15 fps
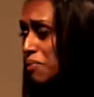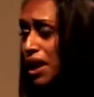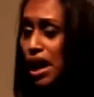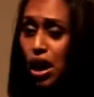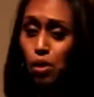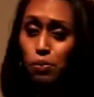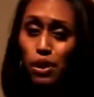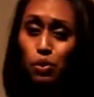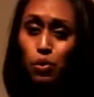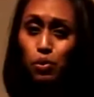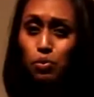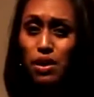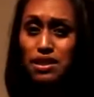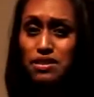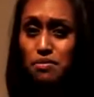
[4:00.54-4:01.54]
by helping with
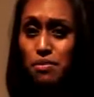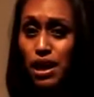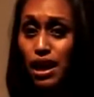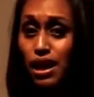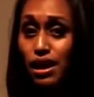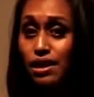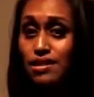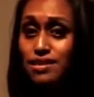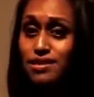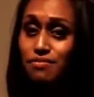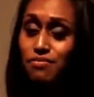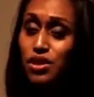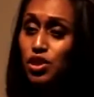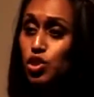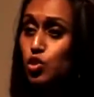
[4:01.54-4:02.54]
resumes,
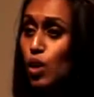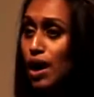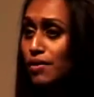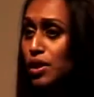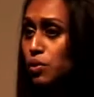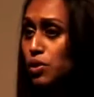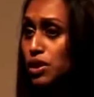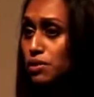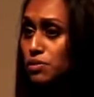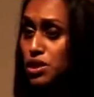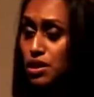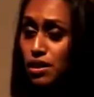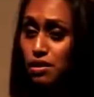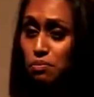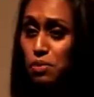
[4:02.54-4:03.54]
driving with them
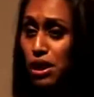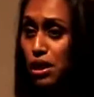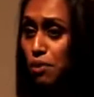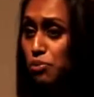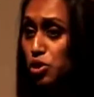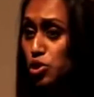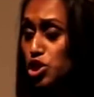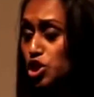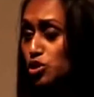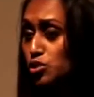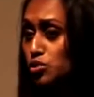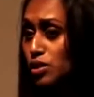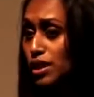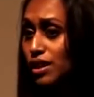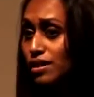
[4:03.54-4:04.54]
to pick up their
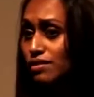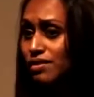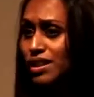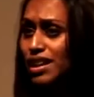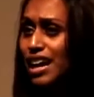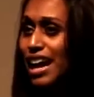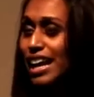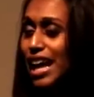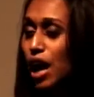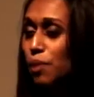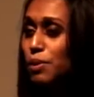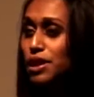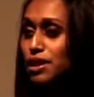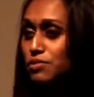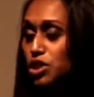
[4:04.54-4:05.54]
children, and
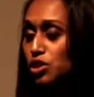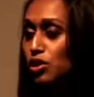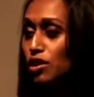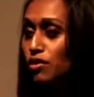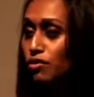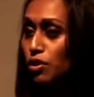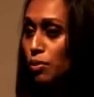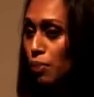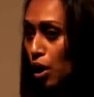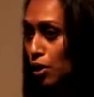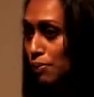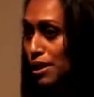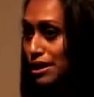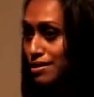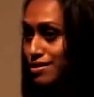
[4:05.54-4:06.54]
helping them to look for
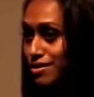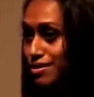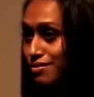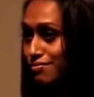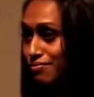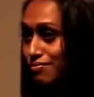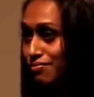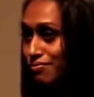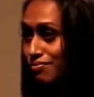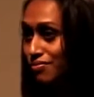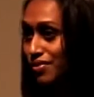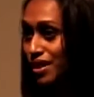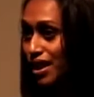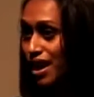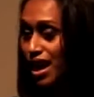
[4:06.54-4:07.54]
apartments.
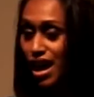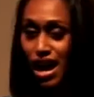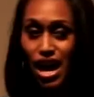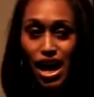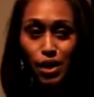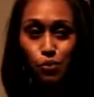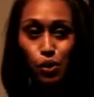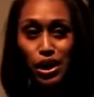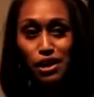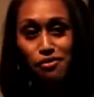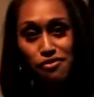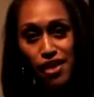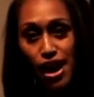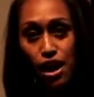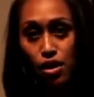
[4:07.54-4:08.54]
And what I
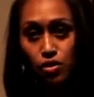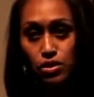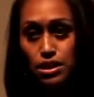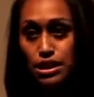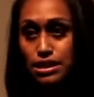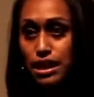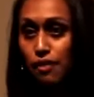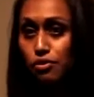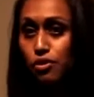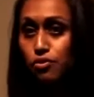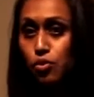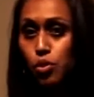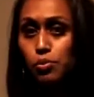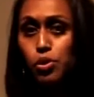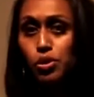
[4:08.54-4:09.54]
found is that for
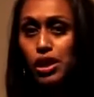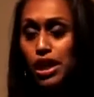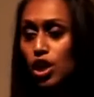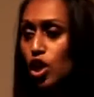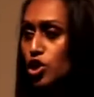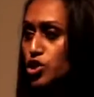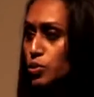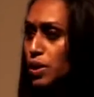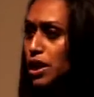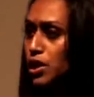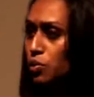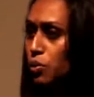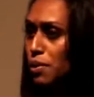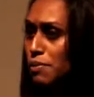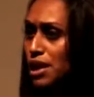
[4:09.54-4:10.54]
formerly incarcerated
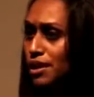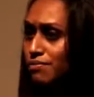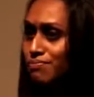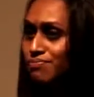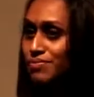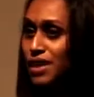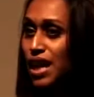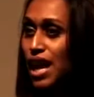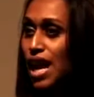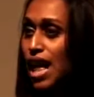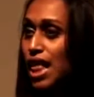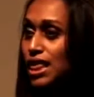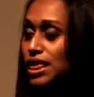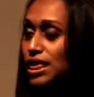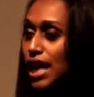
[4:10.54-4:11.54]
women,
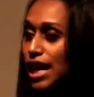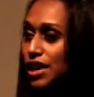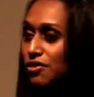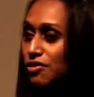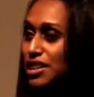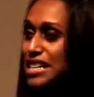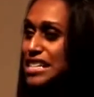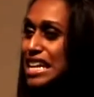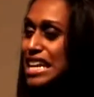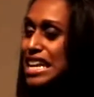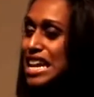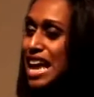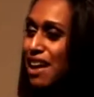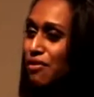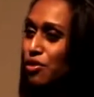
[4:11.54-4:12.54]
life is a
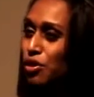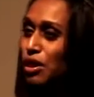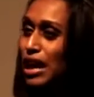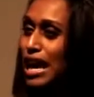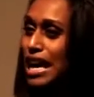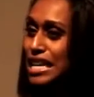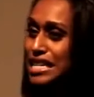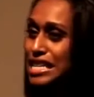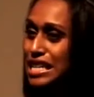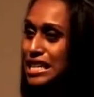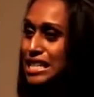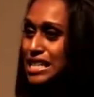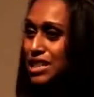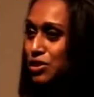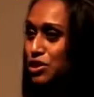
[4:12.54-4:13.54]
never-ending
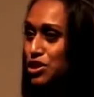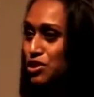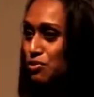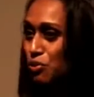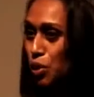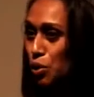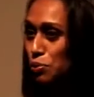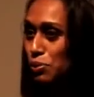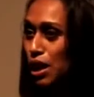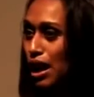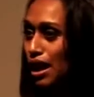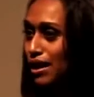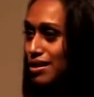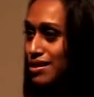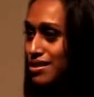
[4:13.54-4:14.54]
series of
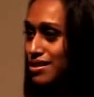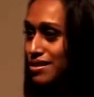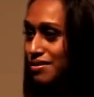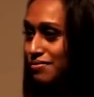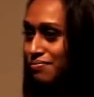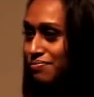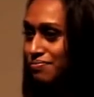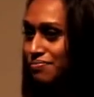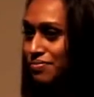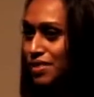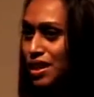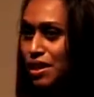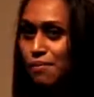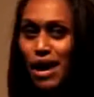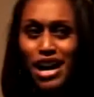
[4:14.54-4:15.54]
roadblocks.
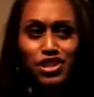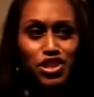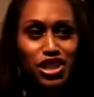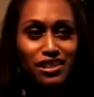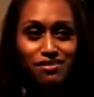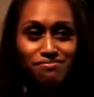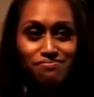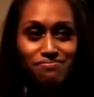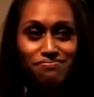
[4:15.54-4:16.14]
Imagine